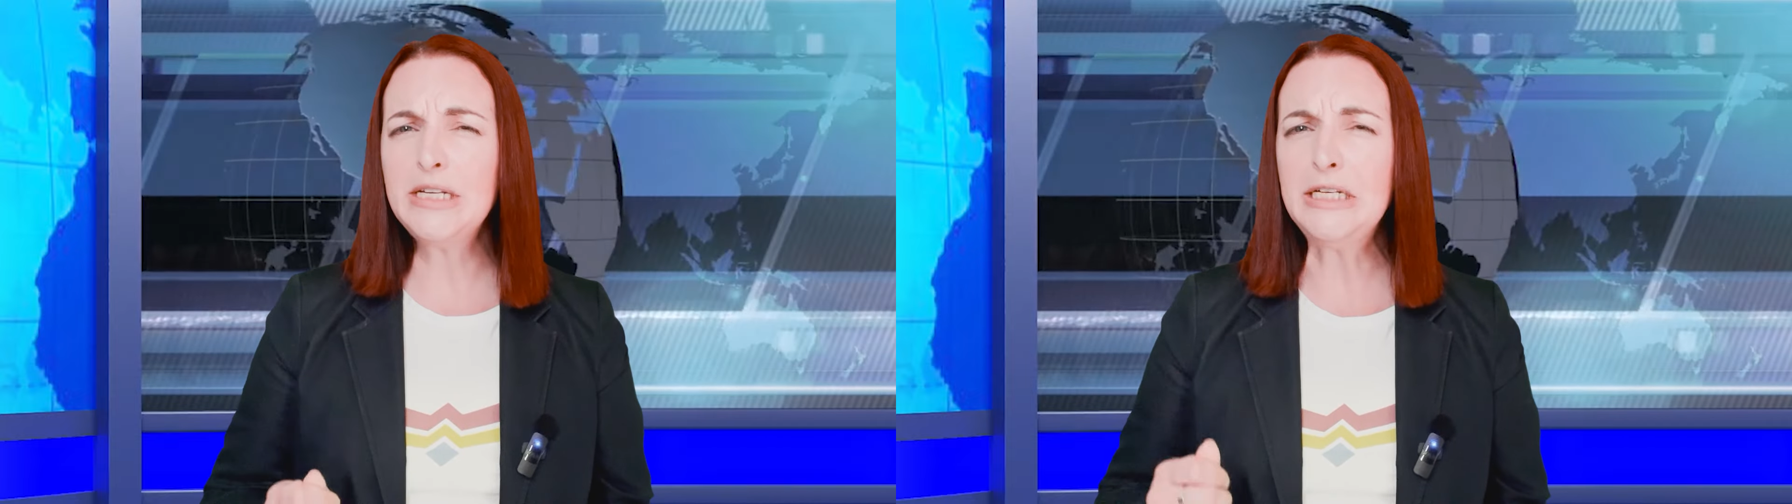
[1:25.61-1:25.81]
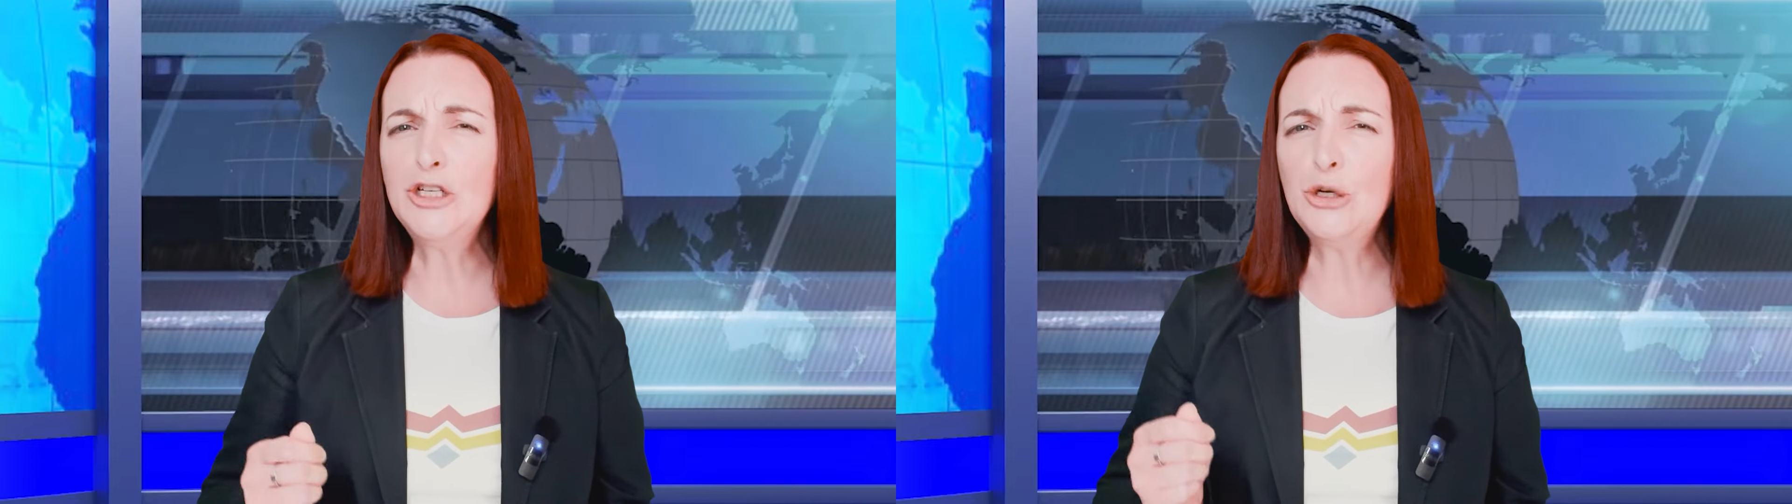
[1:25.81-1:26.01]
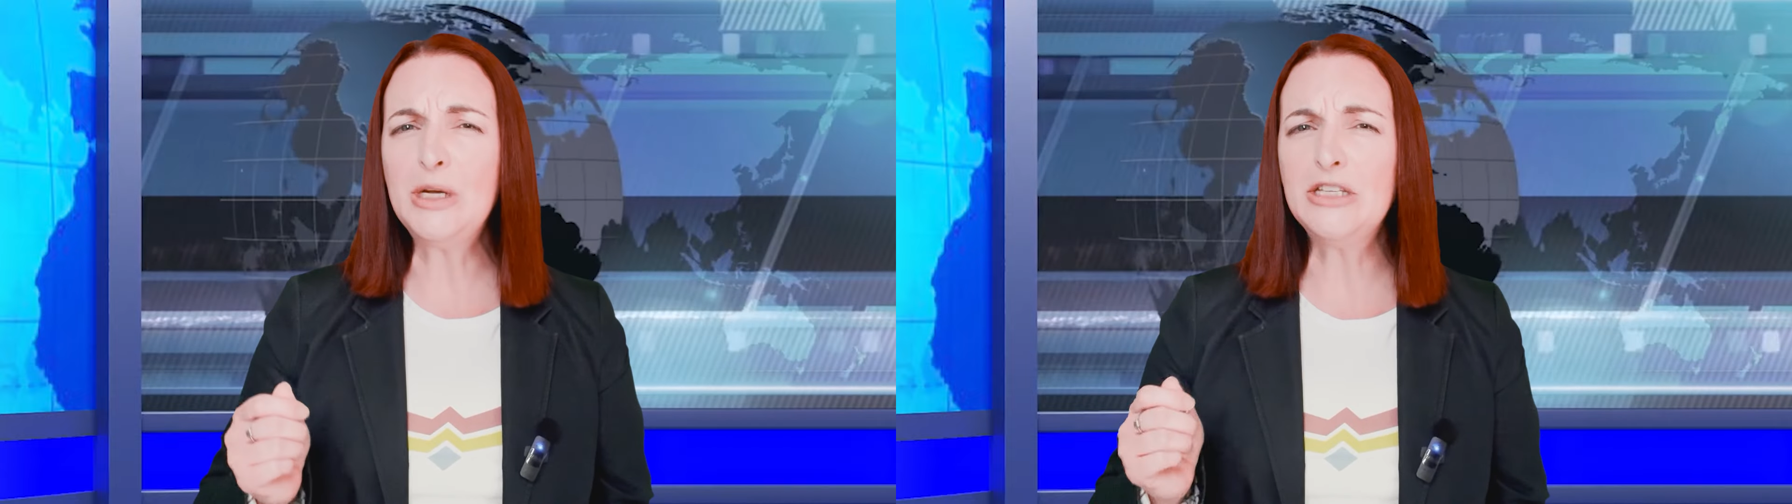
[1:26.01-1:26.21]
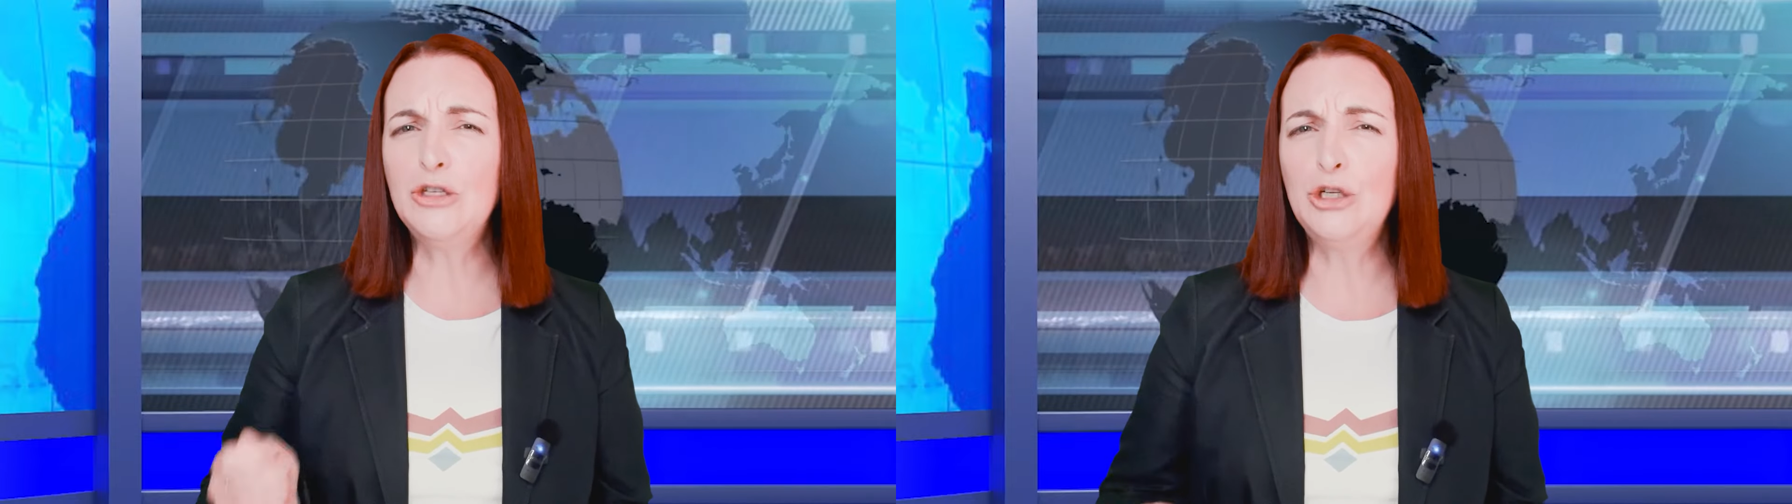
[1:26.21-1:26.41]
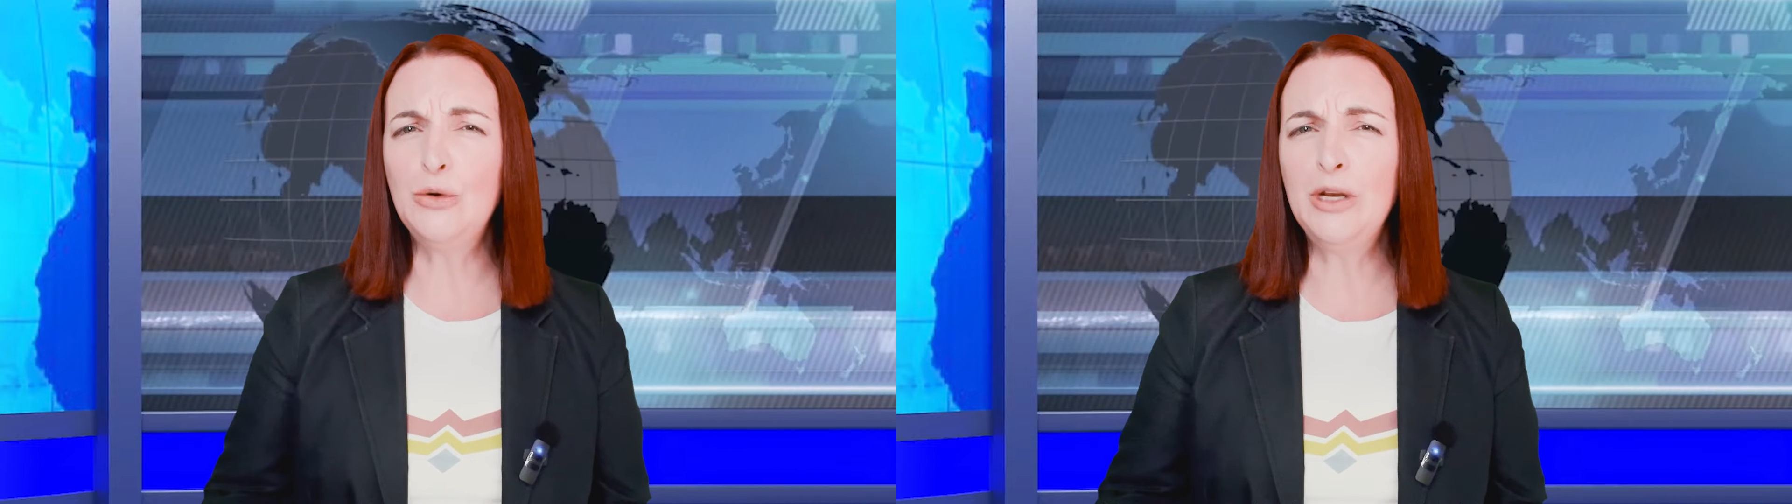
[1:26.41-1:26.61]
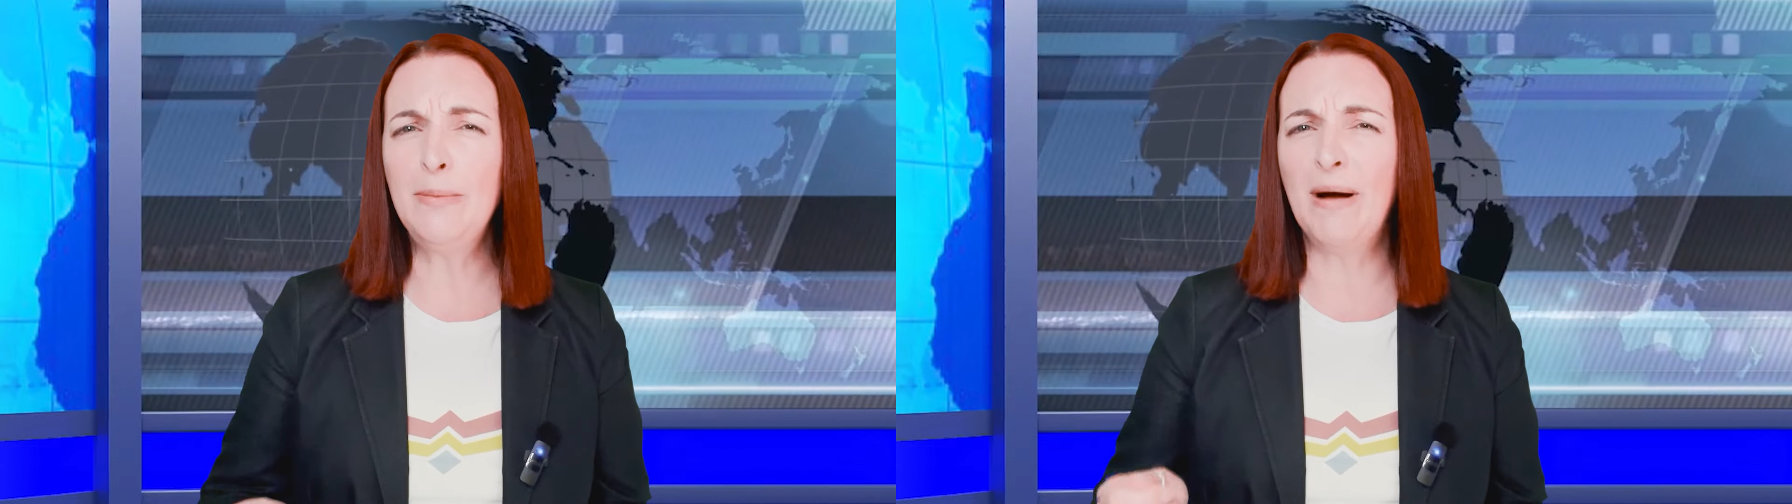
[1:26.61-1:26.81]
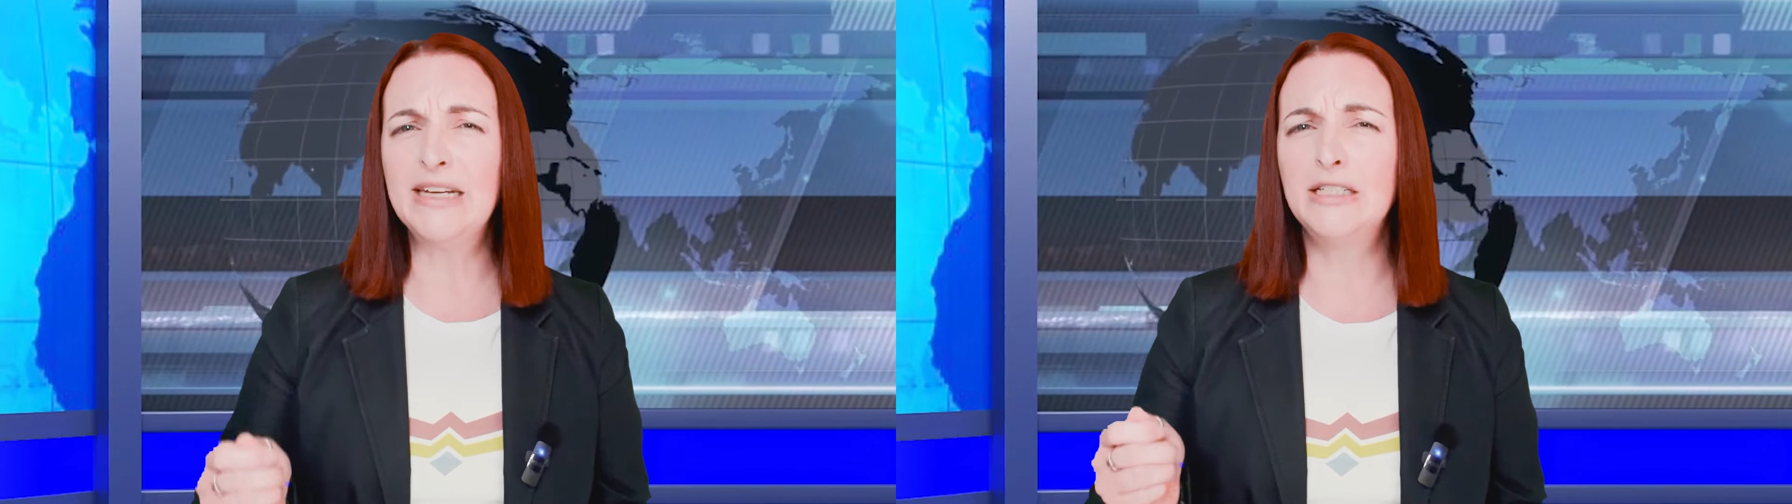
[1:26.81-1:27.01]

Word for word: didn't do his duty by